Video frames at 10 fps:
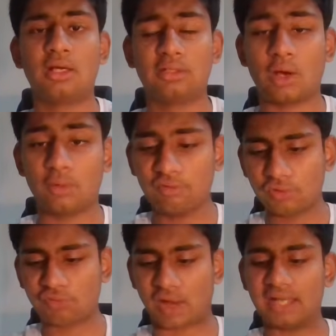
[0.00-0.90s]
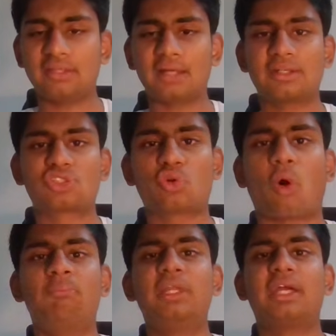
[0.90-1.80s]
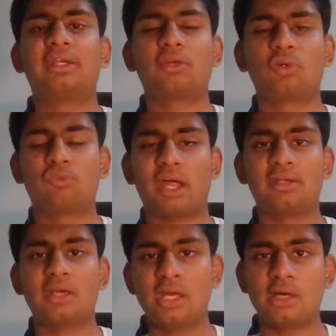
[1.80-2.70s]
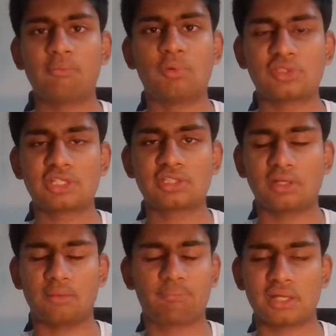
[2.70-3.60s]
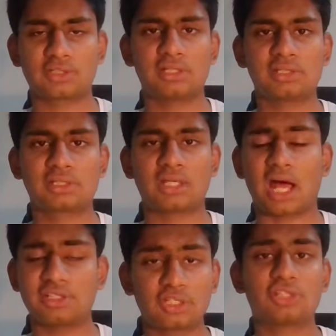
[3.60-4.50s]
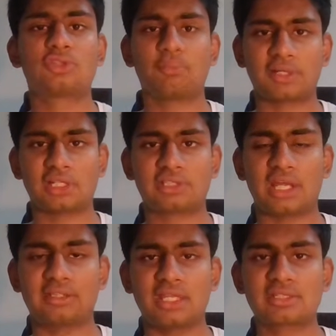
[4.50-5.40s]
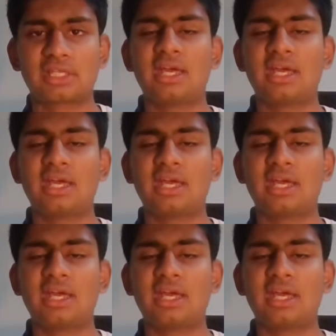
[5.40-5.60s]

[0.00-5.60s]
Now, if you find that it's complicated to find puzzles, answers to puzzles like this,